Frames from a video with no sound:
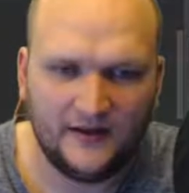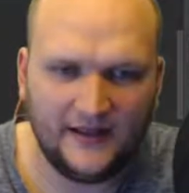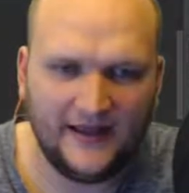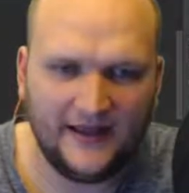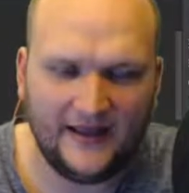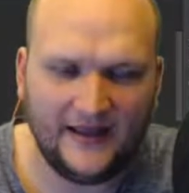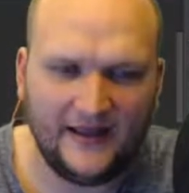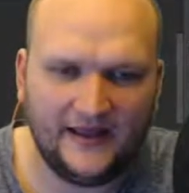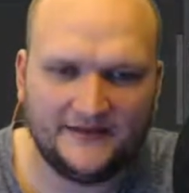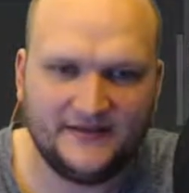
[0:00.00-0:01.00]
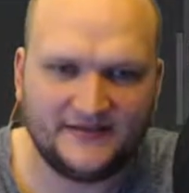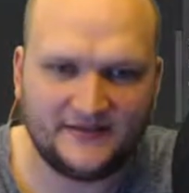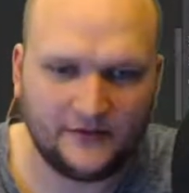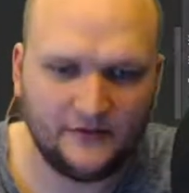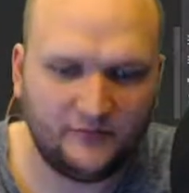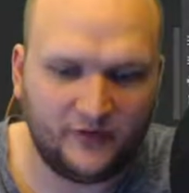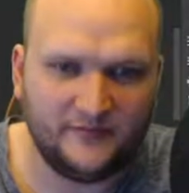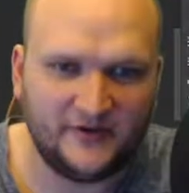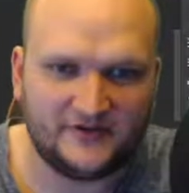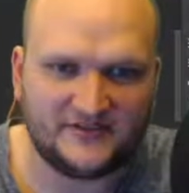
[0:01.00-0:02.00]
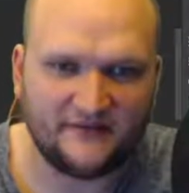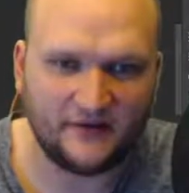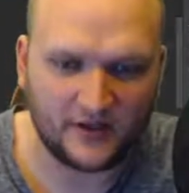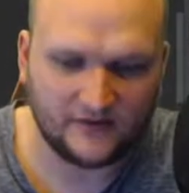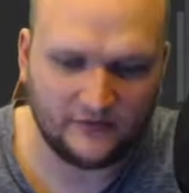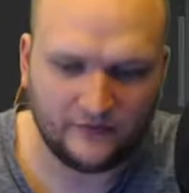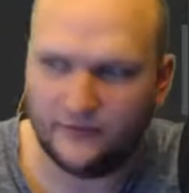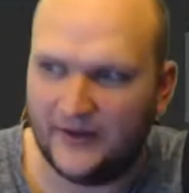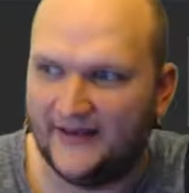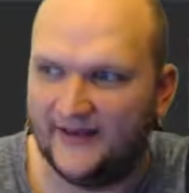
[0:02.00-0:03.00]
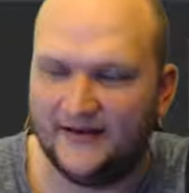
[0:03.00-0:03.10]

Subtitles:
And that's a good point because I forgot to add an